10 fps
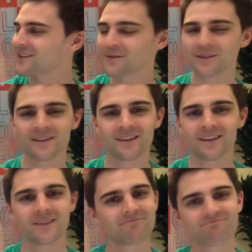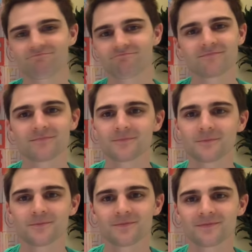
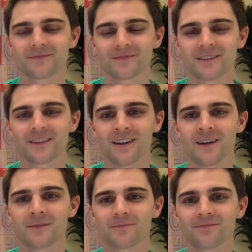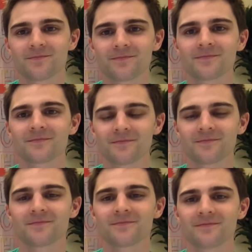
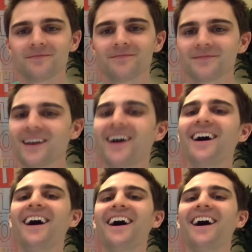The person shown says nothing.